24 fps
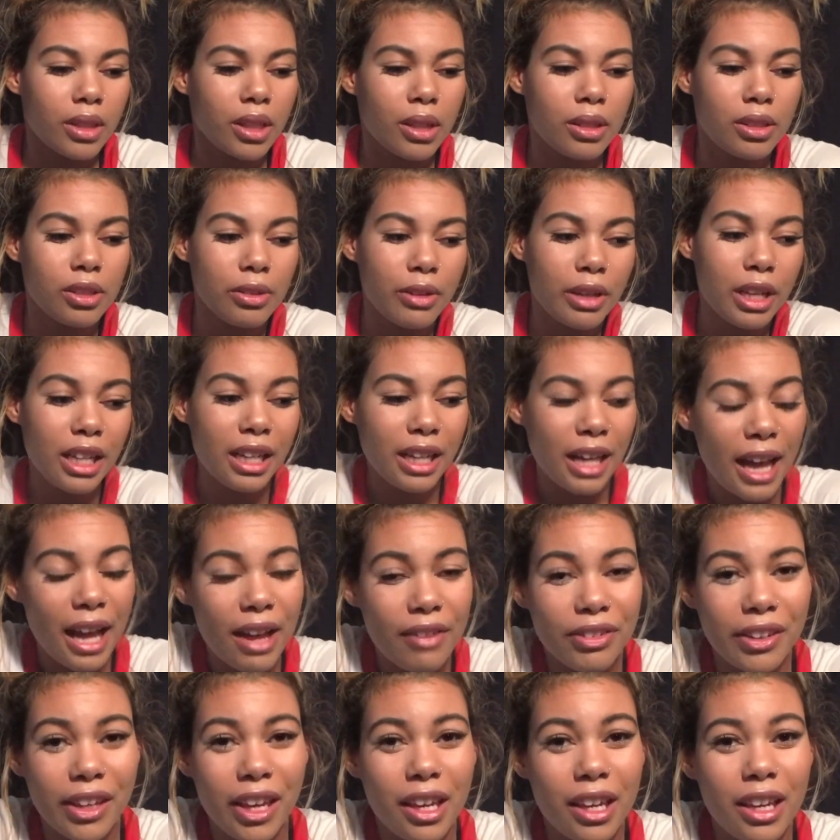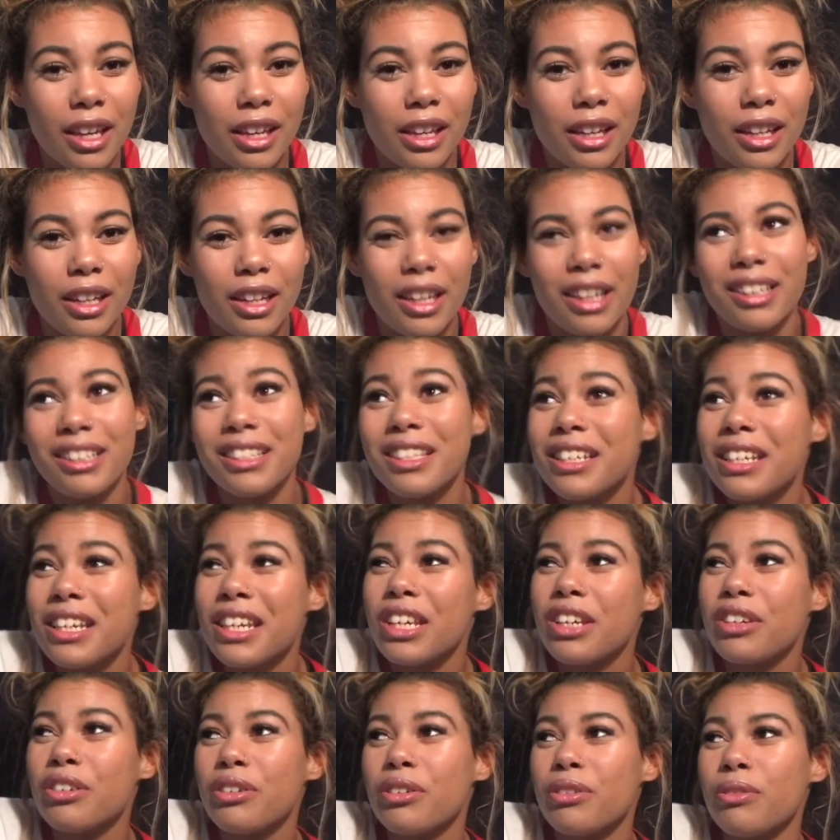so I ate half a can, and I did
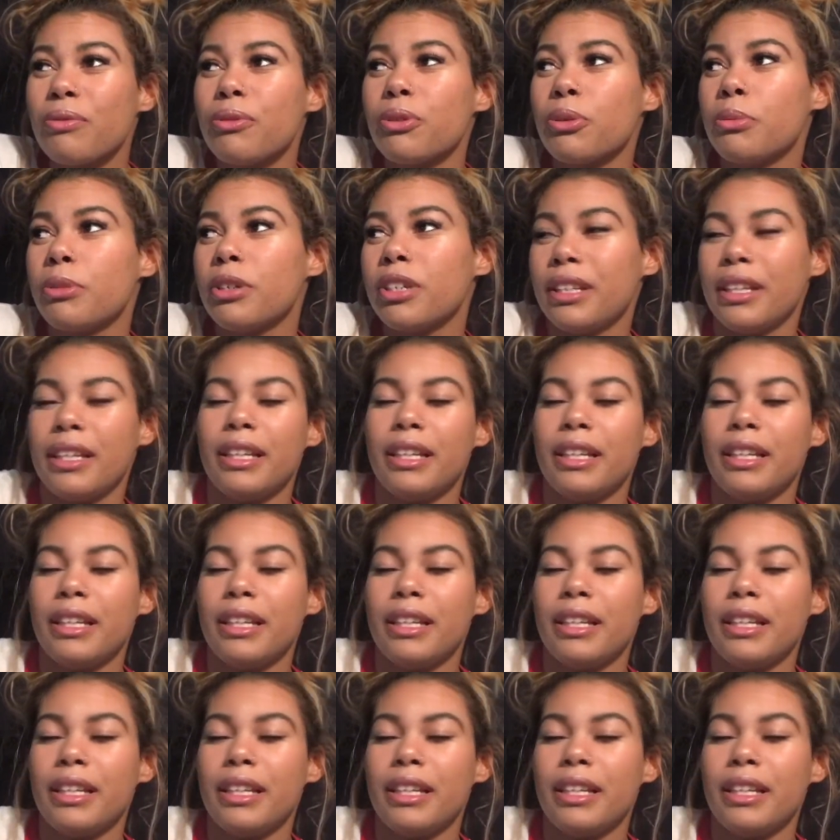hear a rumor